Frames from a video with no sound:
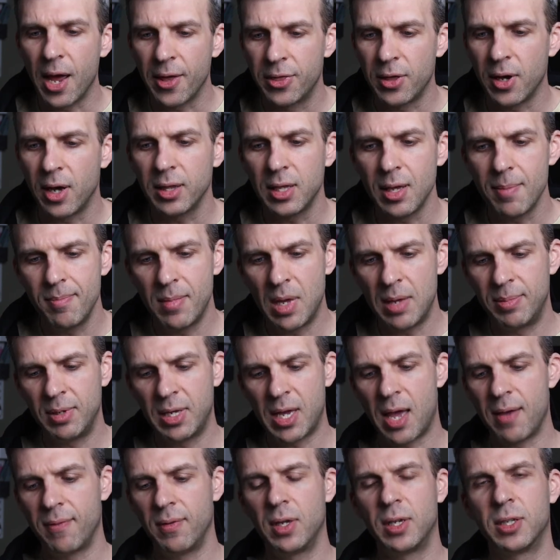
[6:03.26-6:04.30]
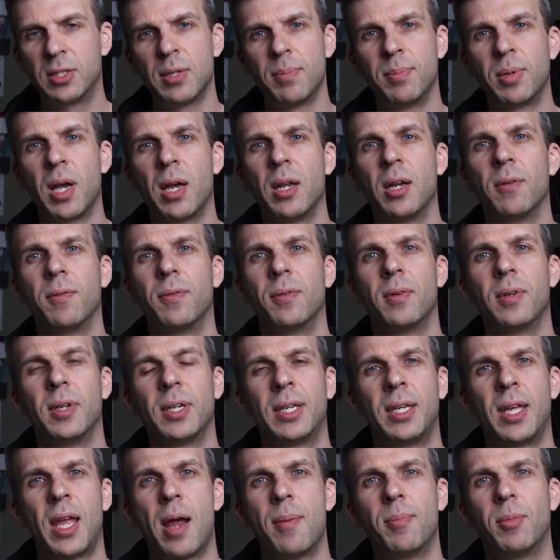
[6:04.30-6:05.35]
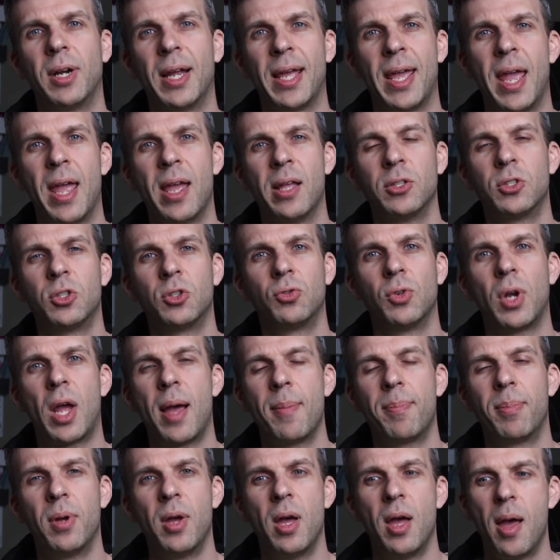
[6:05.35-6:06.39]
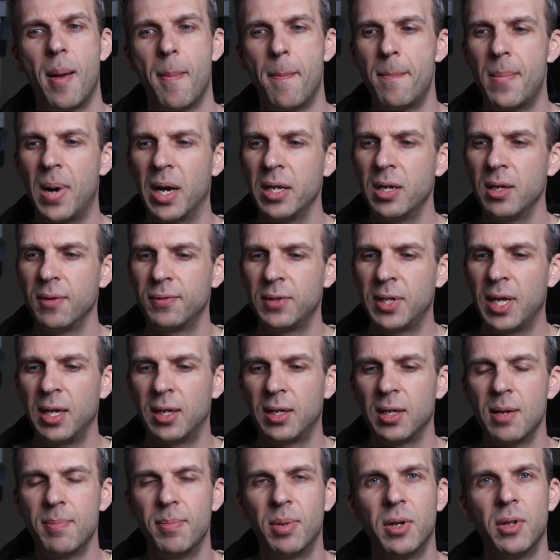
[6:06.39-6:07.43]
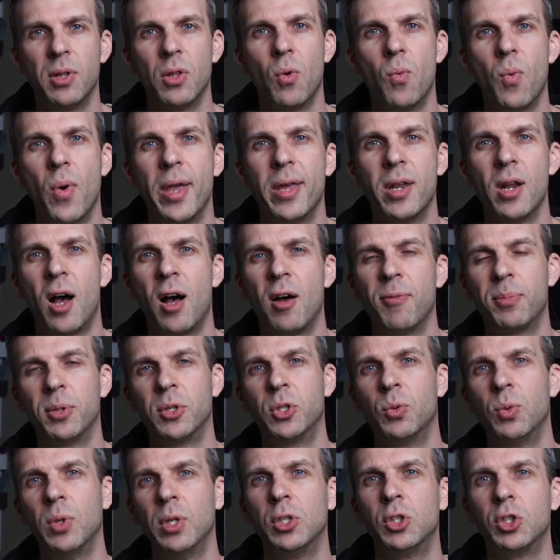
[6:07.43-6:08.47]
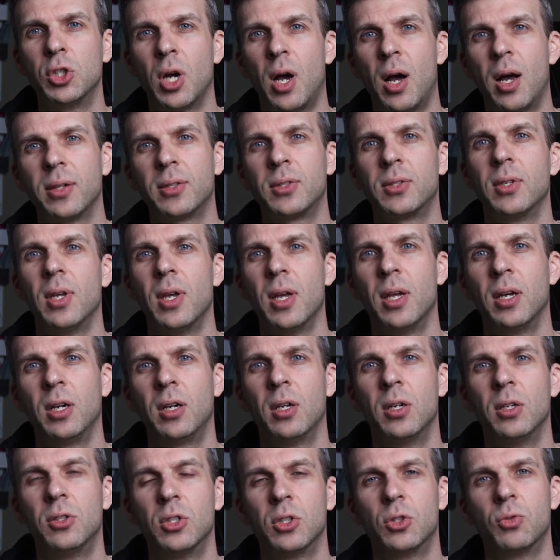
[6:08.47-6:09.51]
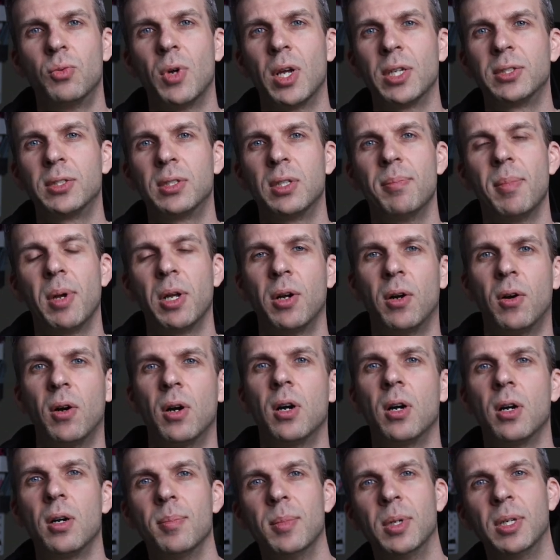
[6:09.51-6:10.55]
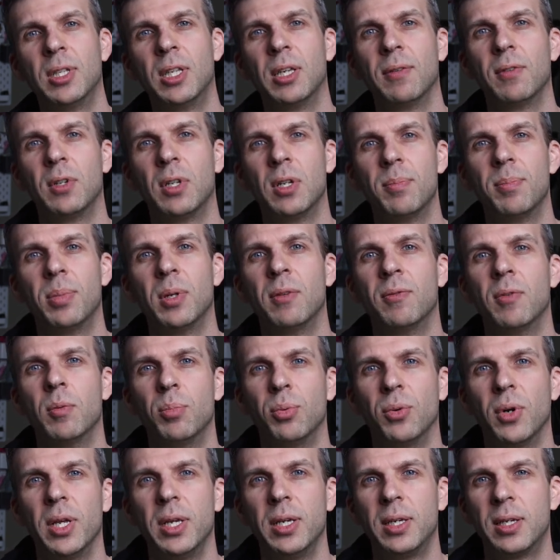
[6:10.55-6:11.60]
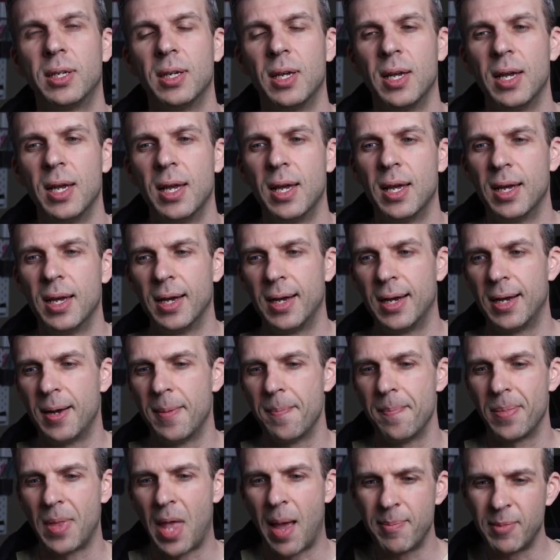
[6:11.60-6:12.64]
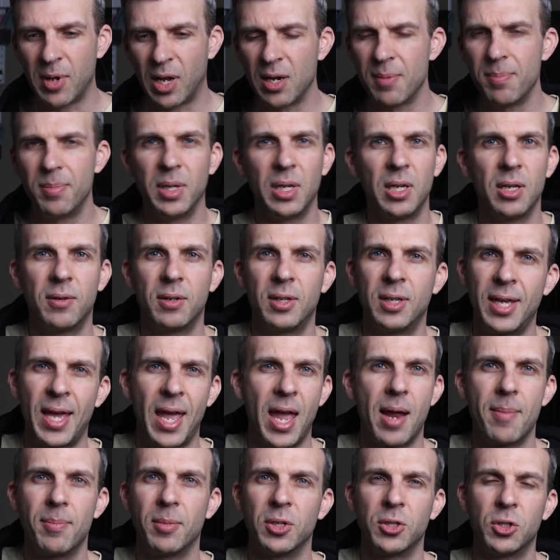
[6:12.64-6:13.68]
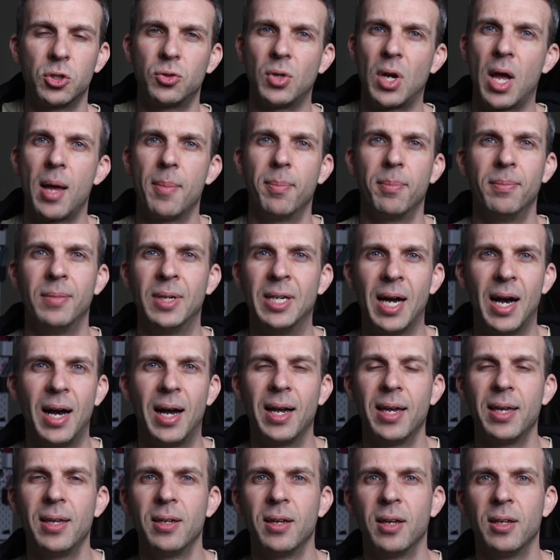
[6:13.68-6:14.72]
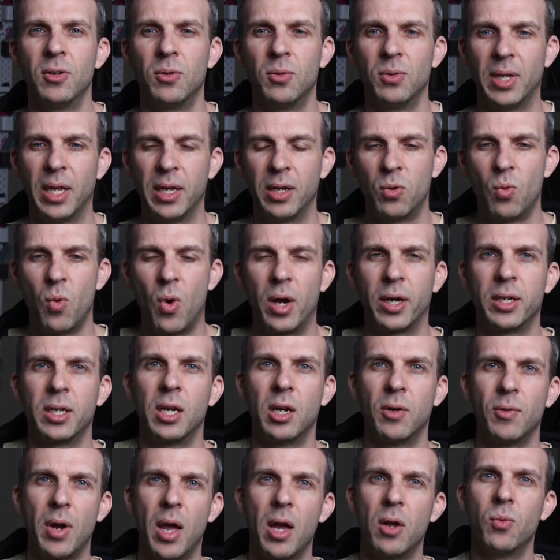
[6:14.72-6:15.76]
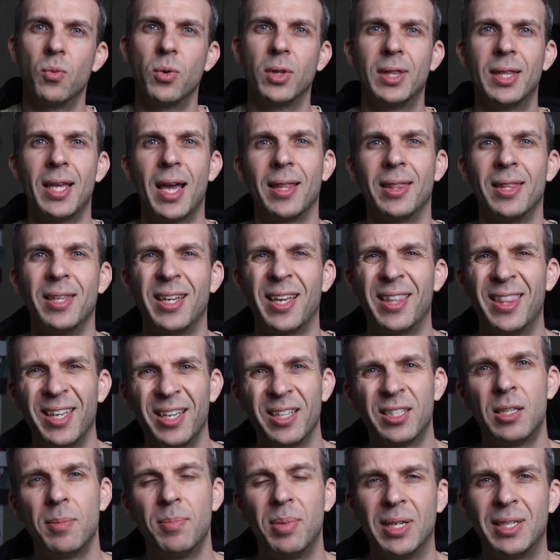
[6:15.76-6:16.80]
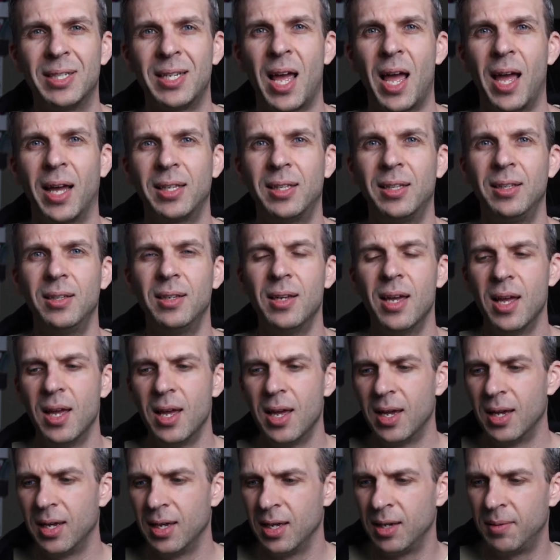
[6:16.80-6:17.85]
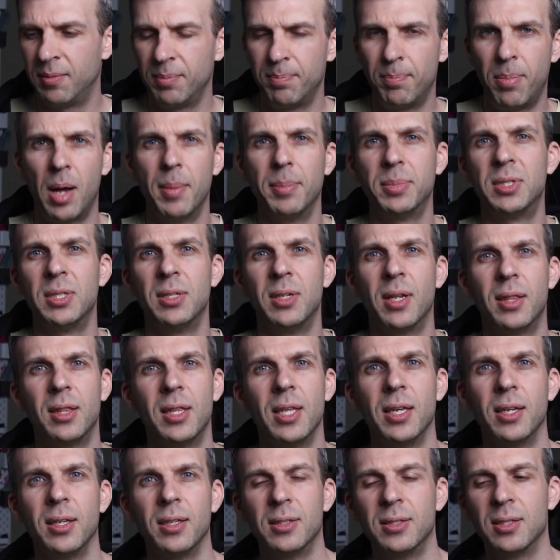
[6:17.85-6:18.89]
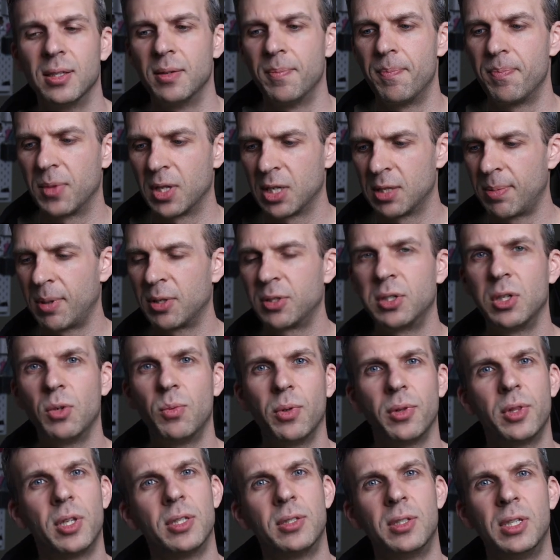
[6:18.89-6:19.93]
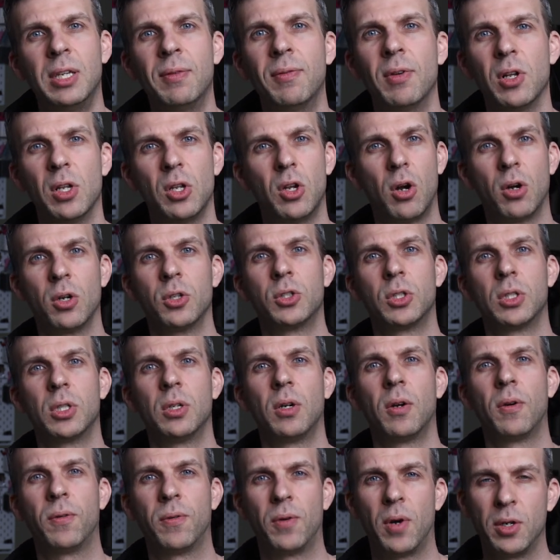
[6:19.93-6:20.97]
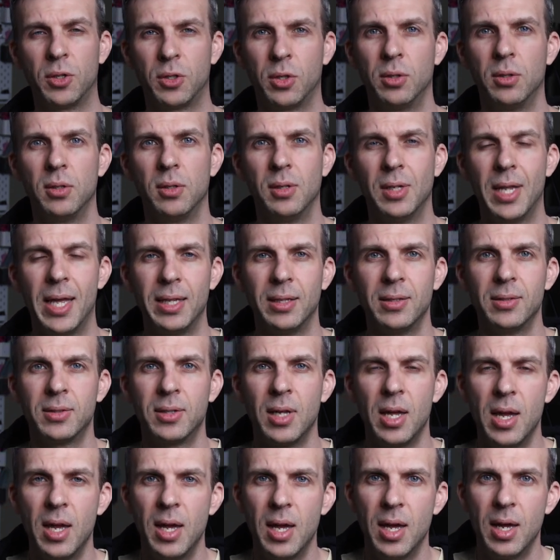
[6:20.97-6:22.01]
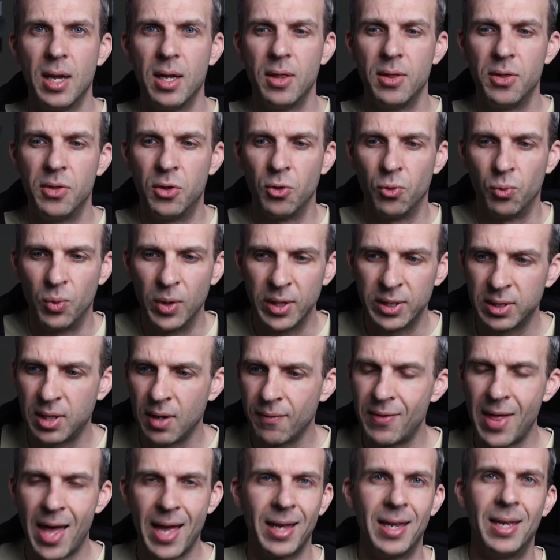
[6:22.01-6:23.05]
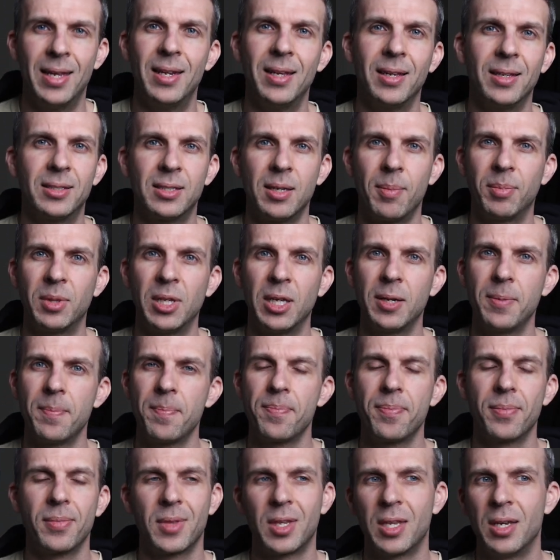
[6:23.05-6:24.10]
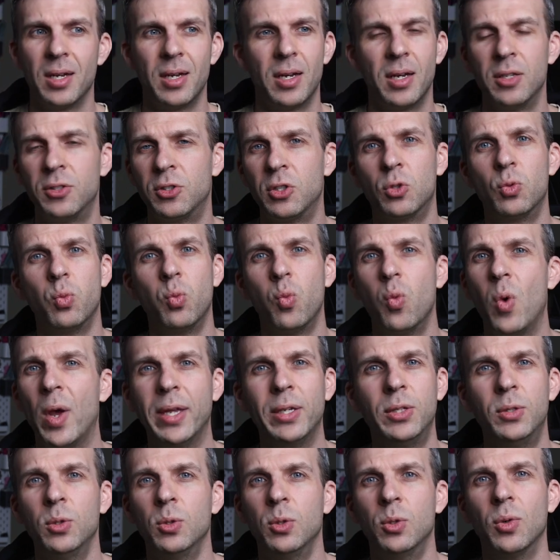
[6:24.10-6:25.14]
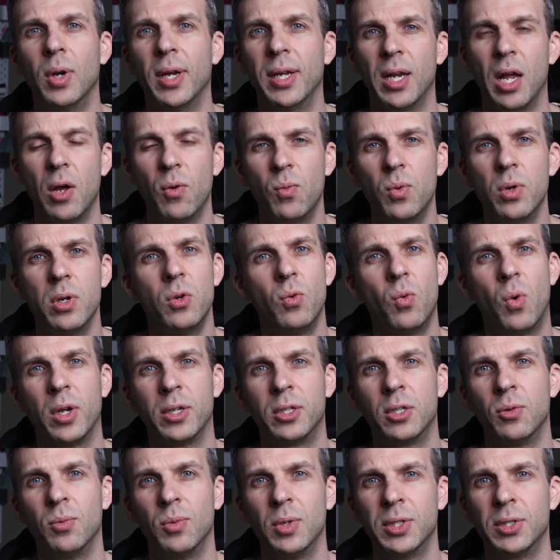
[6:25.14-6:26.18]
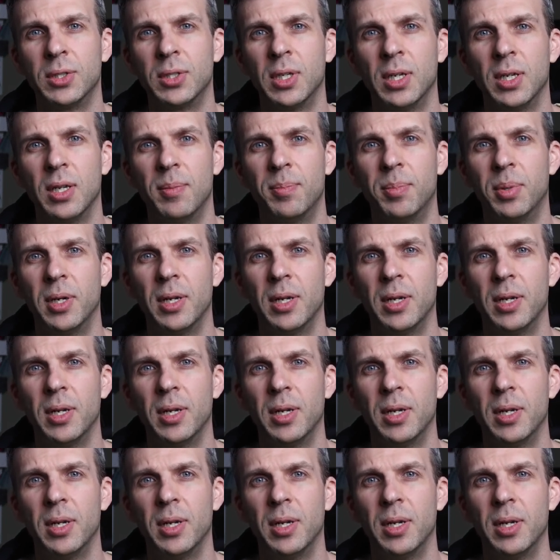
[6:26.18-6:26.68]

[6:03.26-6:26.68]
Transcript: I thought that maybe having some kind of camera hand strap might have taken a bit of the weight off between shots. Could have just rested my arm and give it a bit of a break. I'm not a big camera strap guy. I don't like walking around with that thing. I think it's a bit tacky. It bumps into things, and especially with this even larger frontal lens, the risk of that hitting something is just way too great. I wouldn't want to risk it.